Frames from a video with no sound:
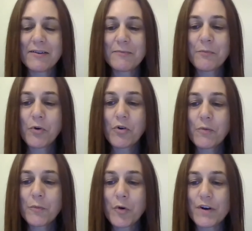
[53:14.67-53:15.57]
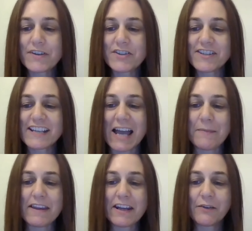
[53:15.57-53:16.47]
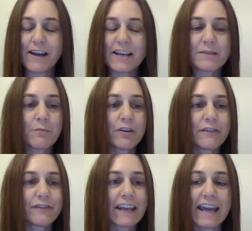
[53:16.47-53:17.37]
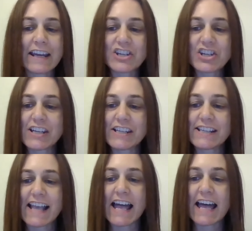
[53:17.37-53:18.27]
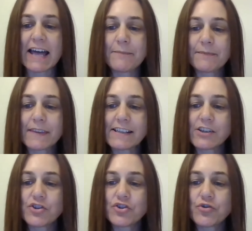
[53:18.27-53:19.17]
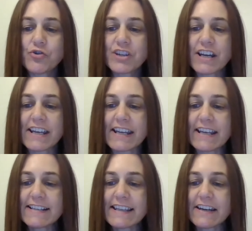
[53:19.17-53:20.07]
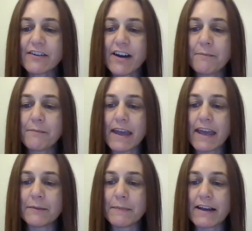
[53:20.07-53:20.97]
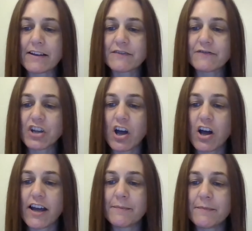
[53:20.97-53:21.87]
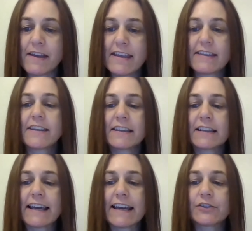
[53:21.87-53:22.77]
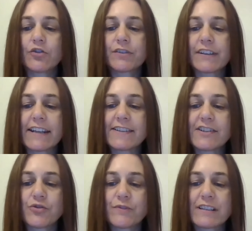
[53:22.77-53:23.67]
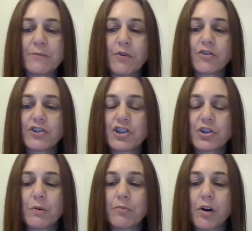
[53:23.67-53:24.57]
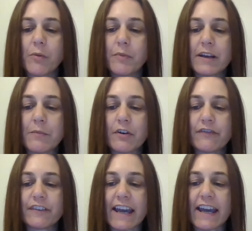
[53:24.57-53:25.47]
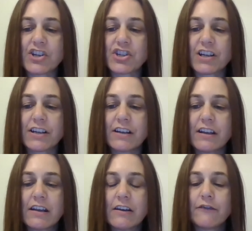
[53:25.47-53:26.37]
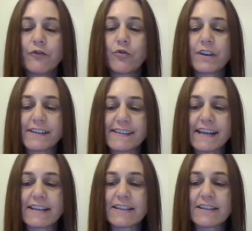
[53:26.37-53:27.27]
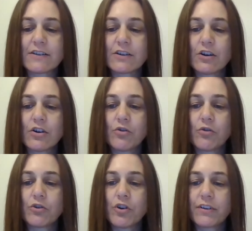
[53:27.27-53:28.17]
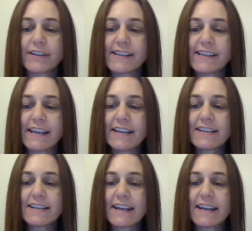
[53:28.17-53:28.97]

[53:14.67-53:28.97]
More and more questions coming in around modifications. So, Georgia, is there an amount of time that the landlord needs to respond to a property modification for consent or non-consent?